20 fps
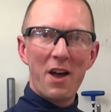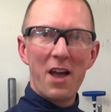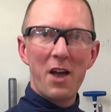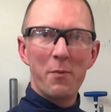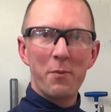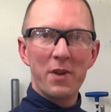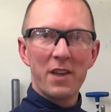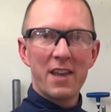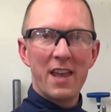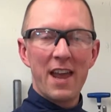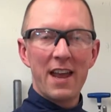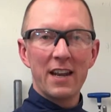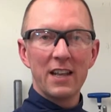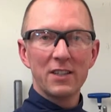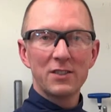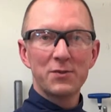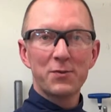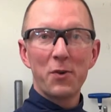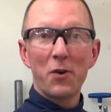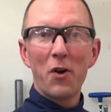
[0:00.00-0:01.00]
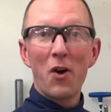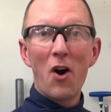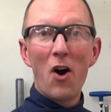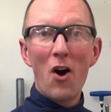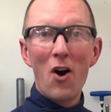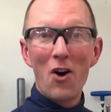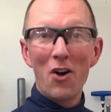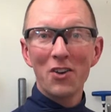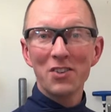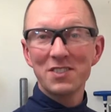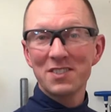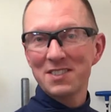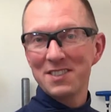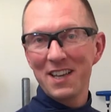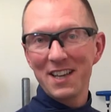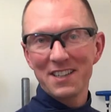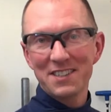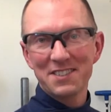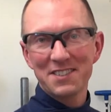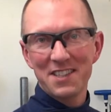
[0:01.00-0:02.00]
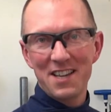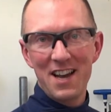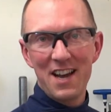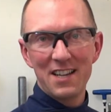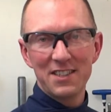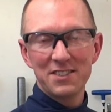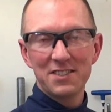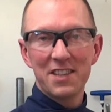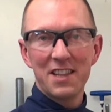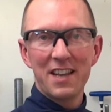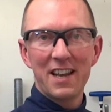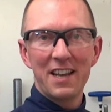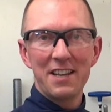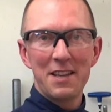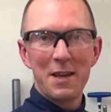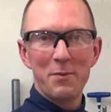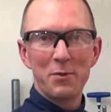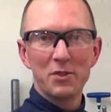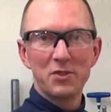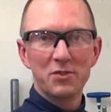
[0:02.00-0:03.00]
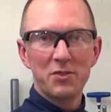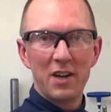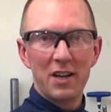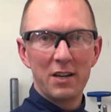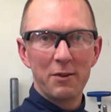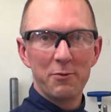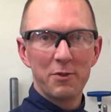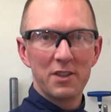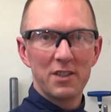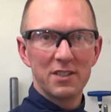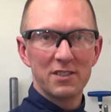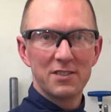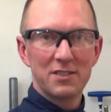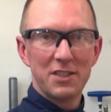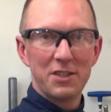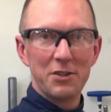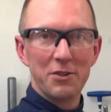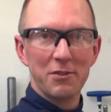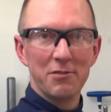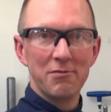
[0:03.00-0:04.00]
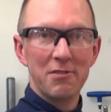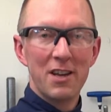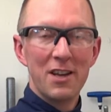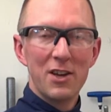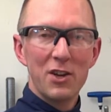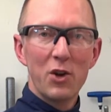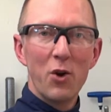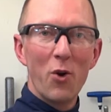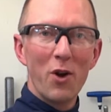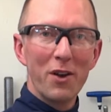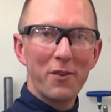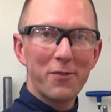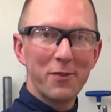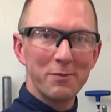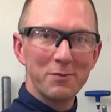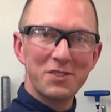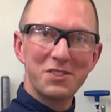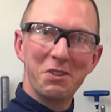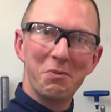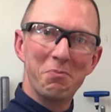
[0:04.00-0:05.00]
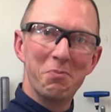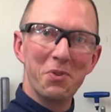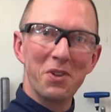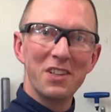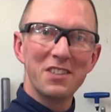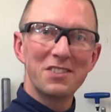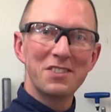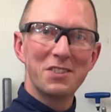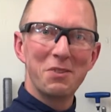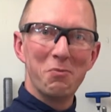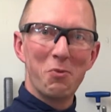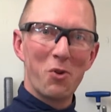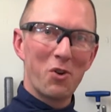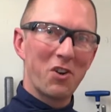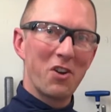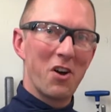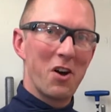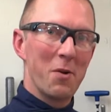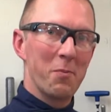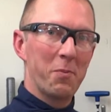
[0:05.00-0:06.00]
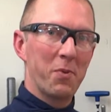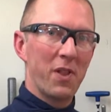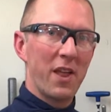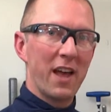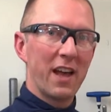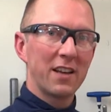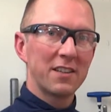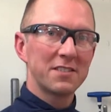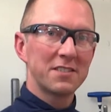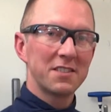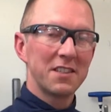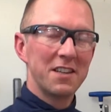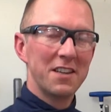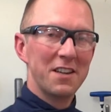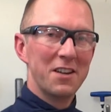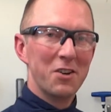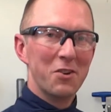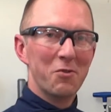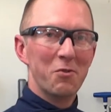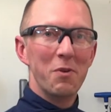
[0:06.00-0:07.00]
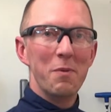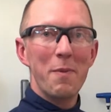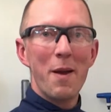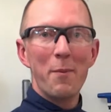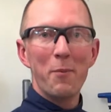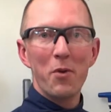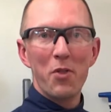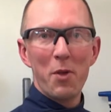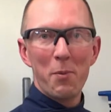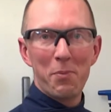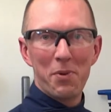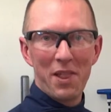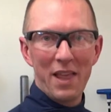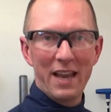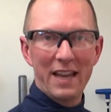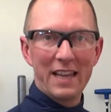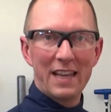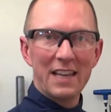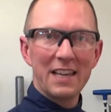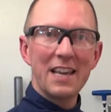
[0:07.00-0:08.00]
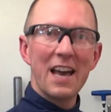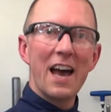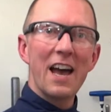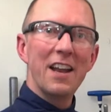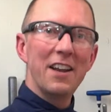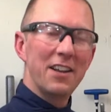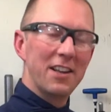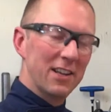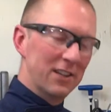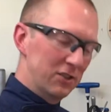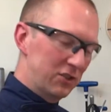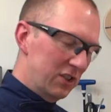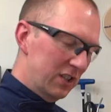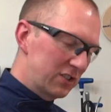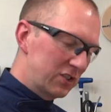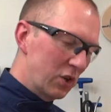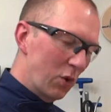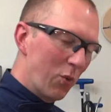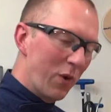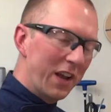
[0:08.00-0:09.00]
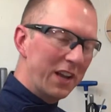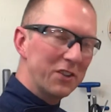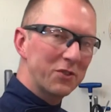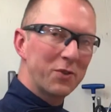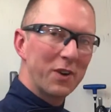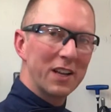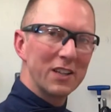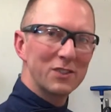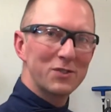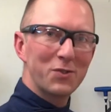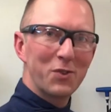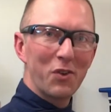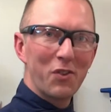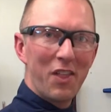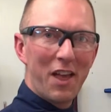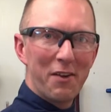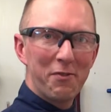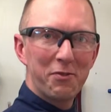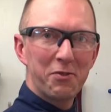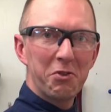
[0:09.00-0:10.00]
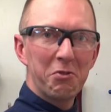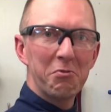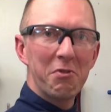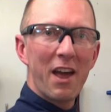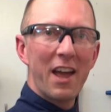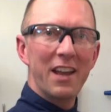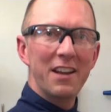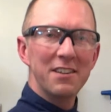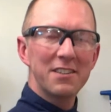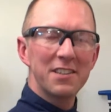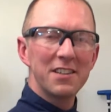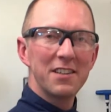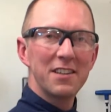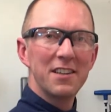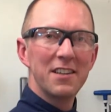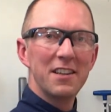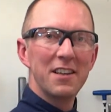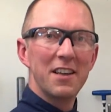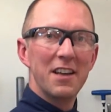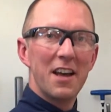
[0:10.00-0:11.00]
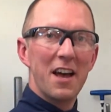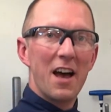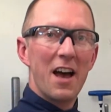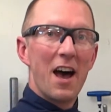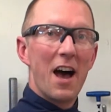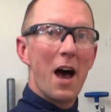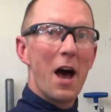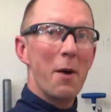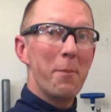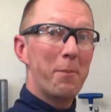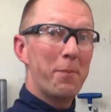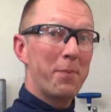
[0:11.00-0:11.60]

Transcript: biomechanics for all 6 cuts that I demonstrated with the skew, going from simplest to more complex. Remember the planing cut, just a weight transfer left to right. A